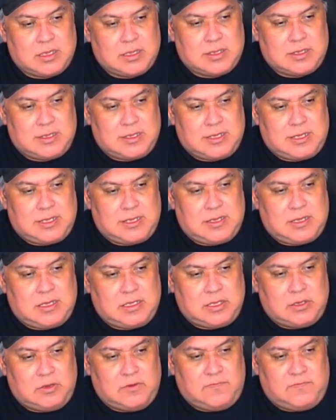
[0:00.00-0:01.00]

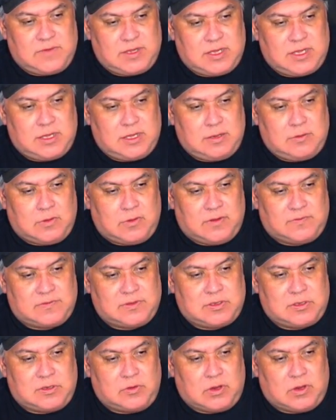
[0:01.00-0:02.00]
EUV with
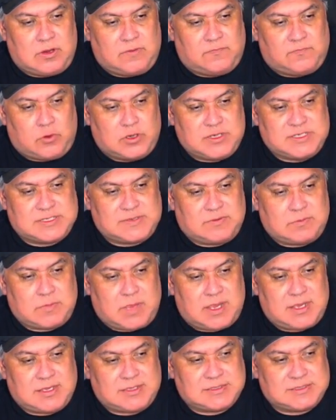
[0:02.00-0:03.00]
247
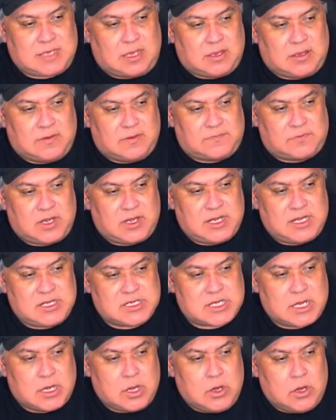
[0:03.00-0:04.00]
miles of
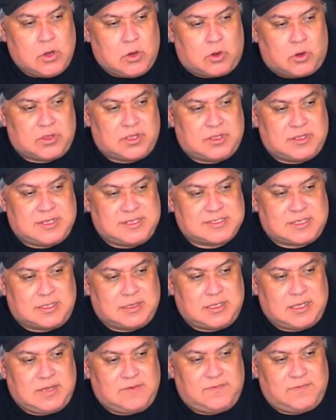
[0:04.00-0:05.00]
range or the Nissan
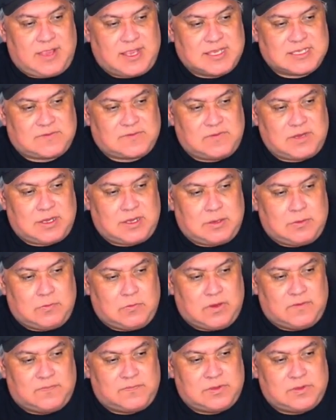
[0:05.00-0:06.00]
Leaf SV
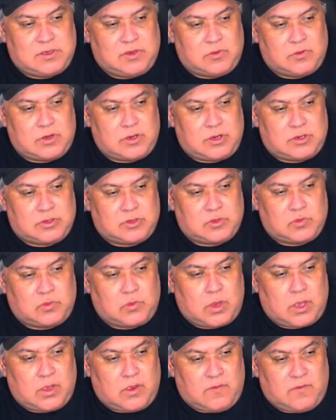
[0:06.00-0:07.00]
with
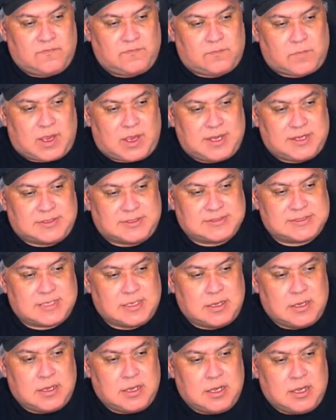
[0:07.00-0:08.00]
212 miles.
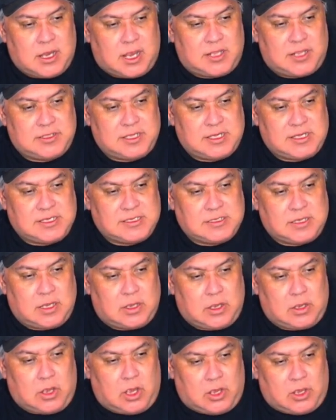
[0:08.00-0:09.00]
Hyundai
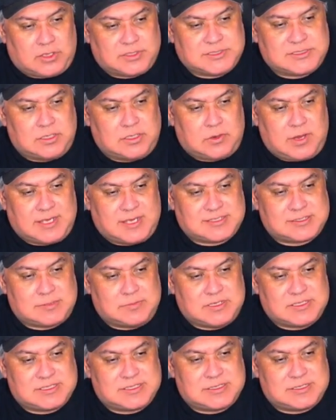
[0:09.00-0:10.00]
also
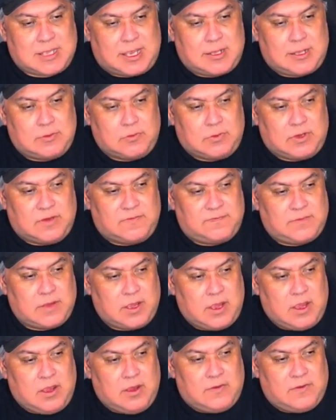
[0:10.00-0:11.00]
estimates that with
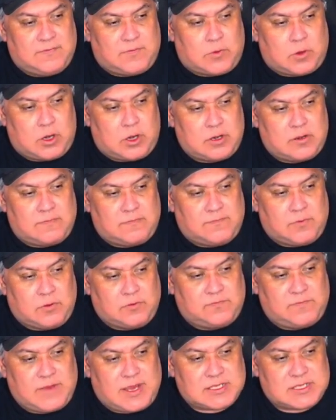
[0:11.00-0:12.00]
400-volt
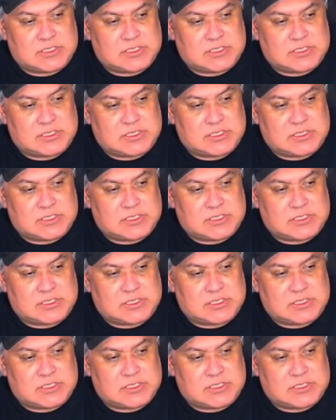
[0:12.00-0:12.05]
fast